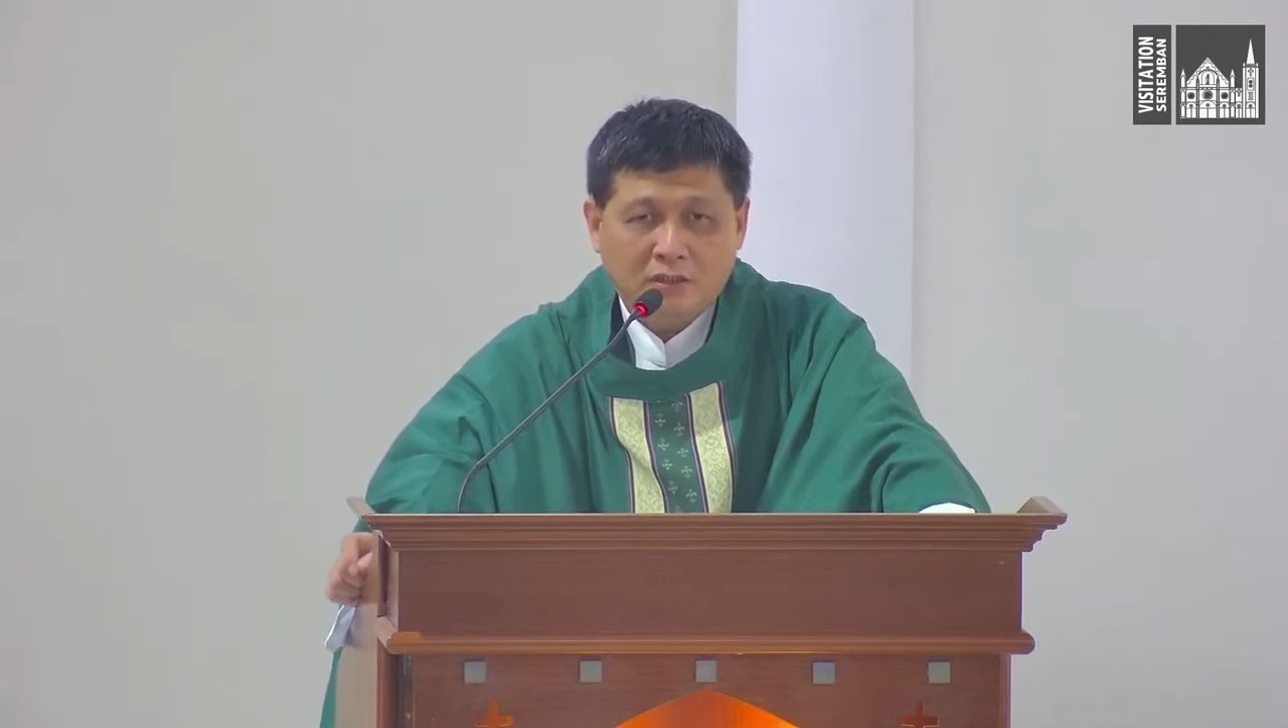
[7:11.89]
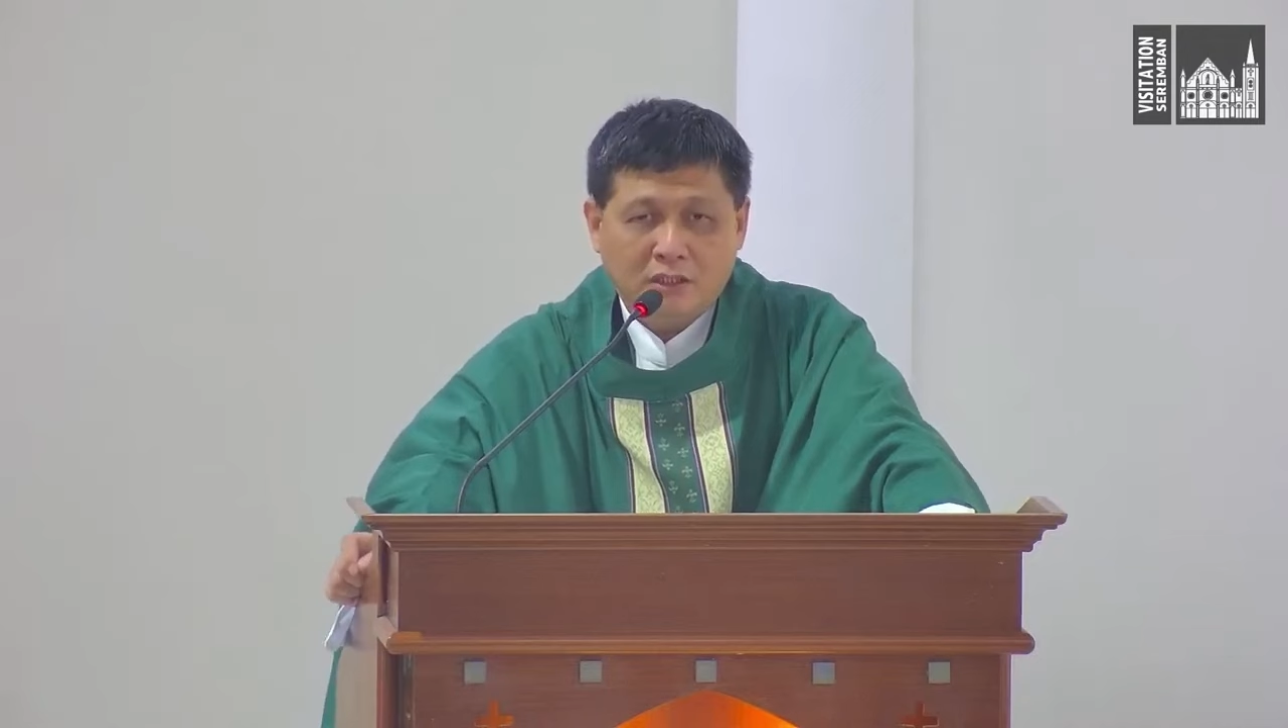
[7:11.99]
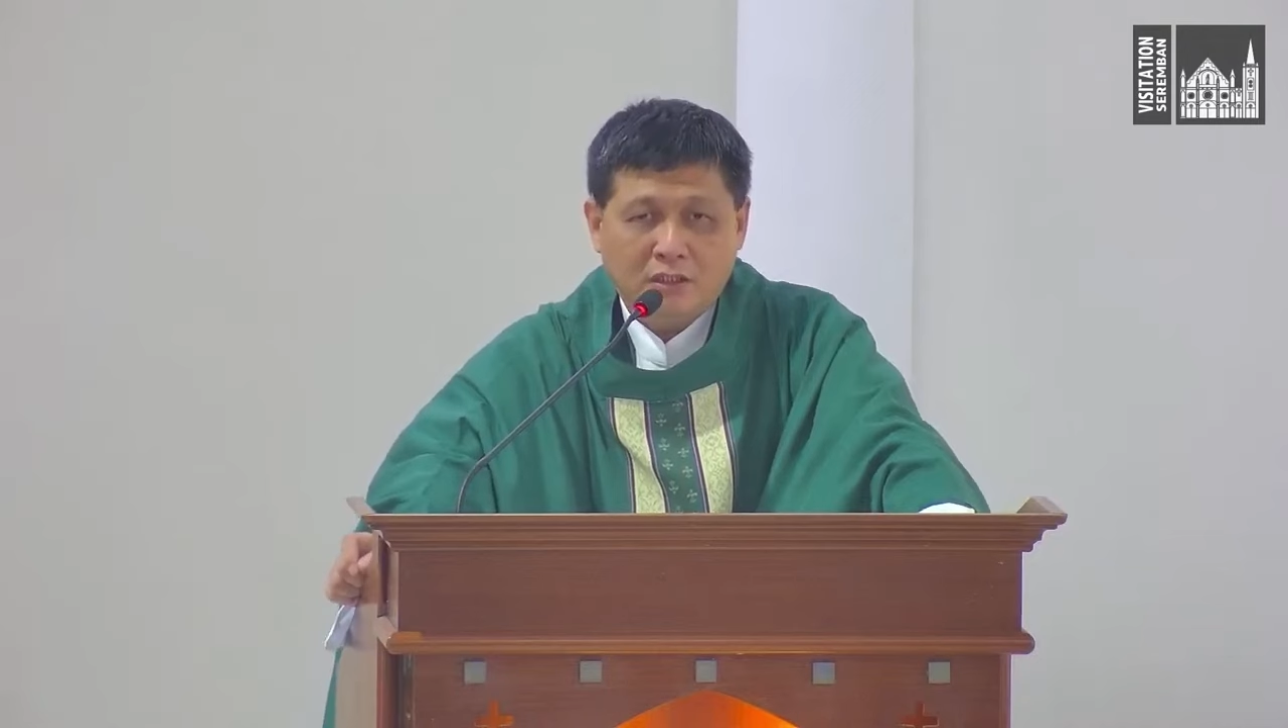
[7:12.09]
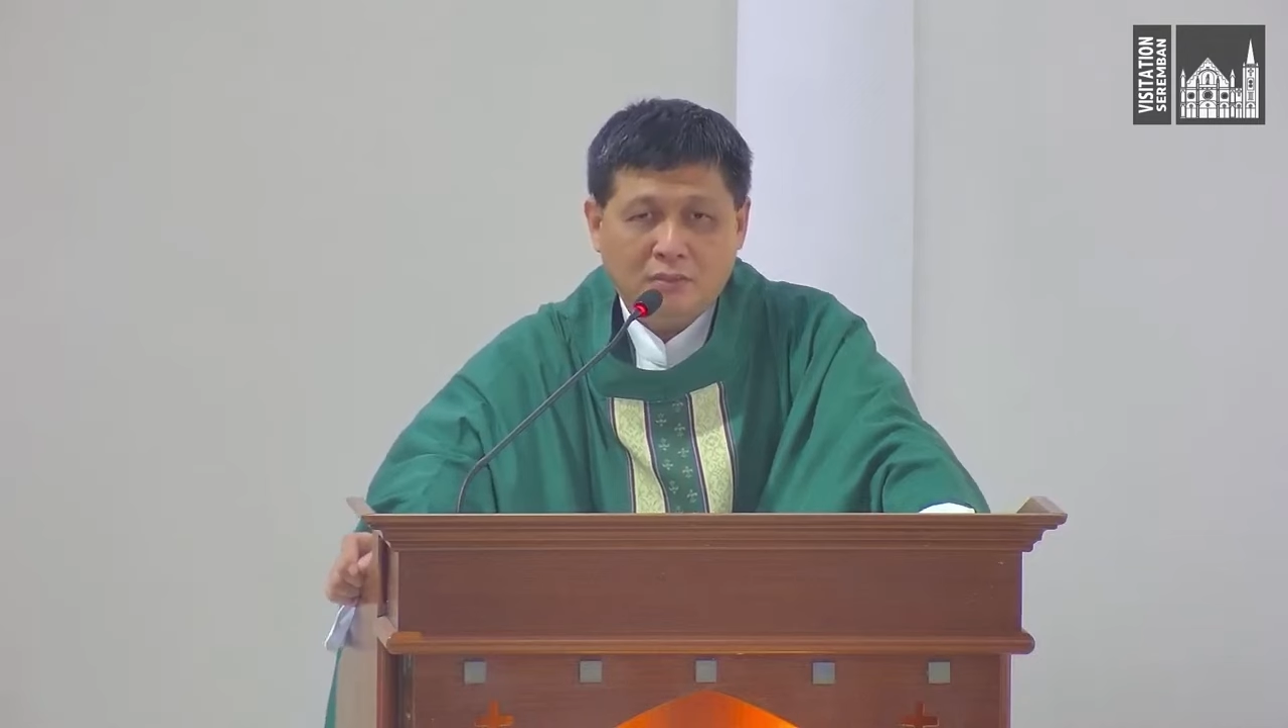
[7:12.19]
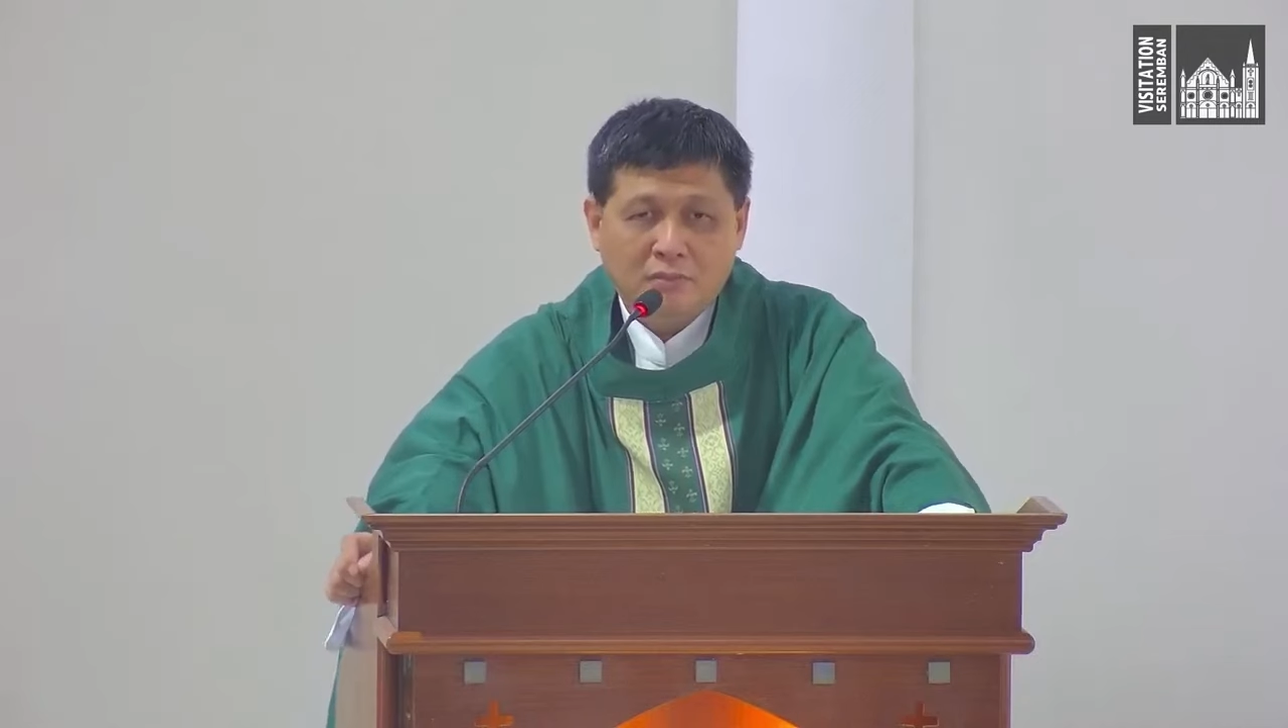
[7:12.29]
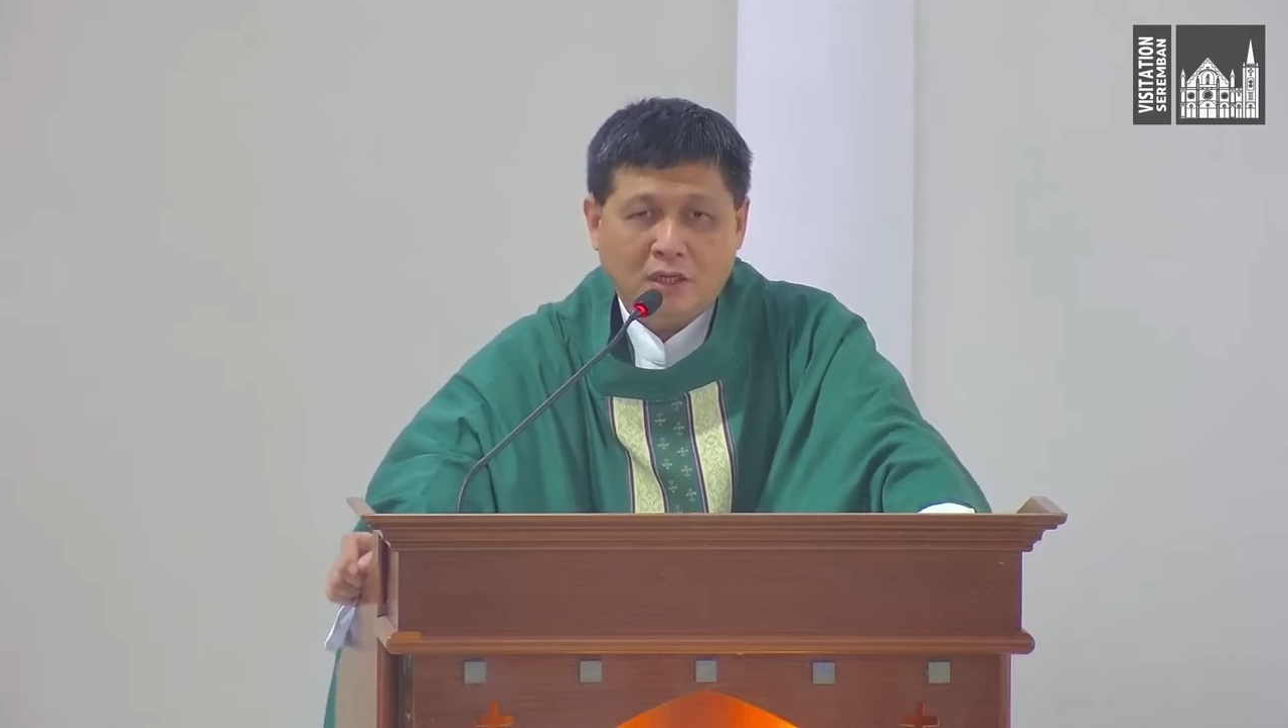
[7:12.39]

tell him,